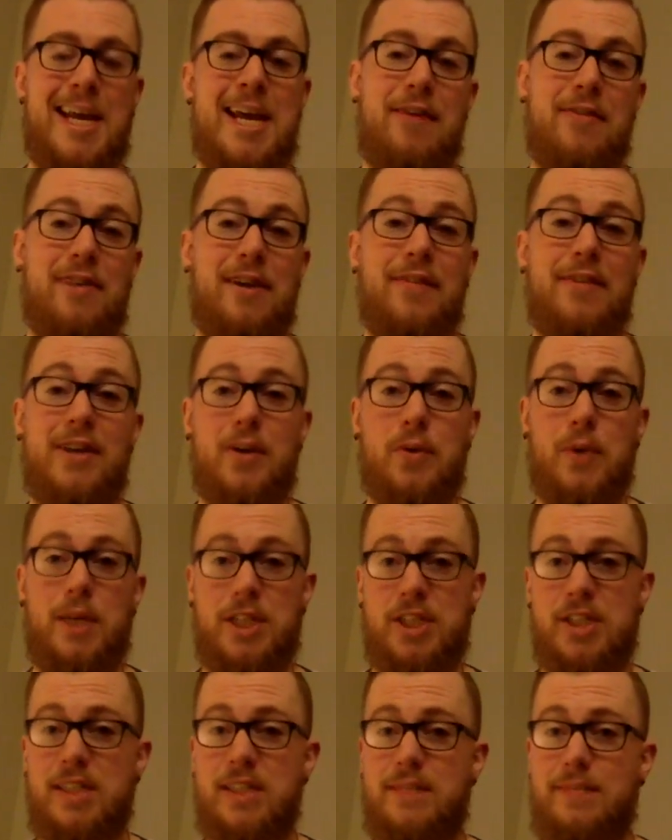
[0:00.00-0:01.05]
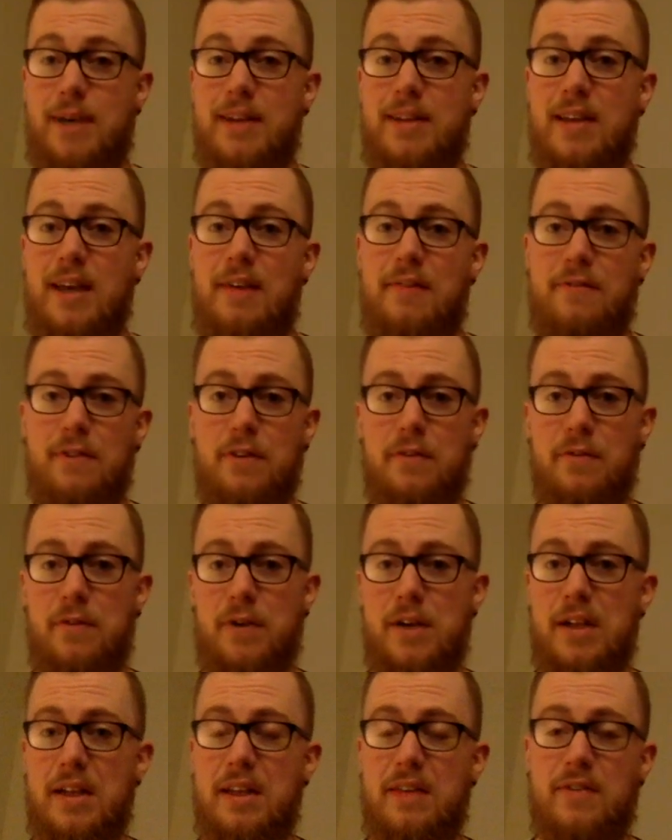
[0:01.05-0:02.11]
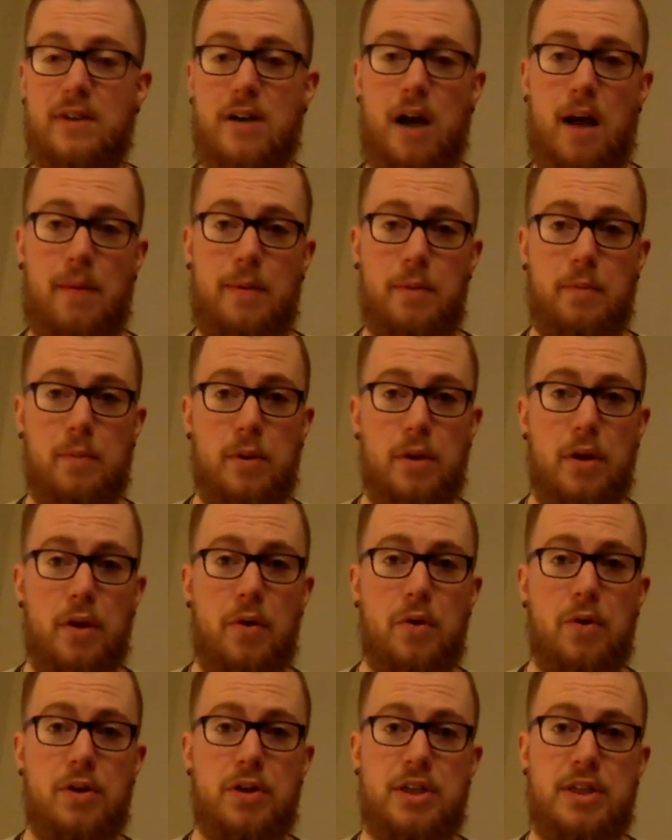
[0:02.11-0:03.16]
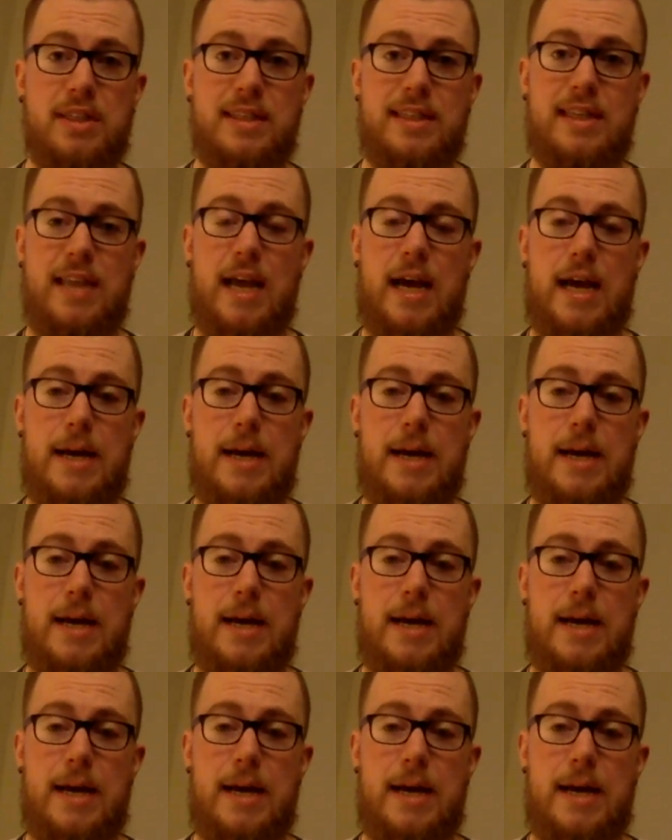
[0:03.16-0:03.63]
If you have any questions about that, feel free to leave a comment below or just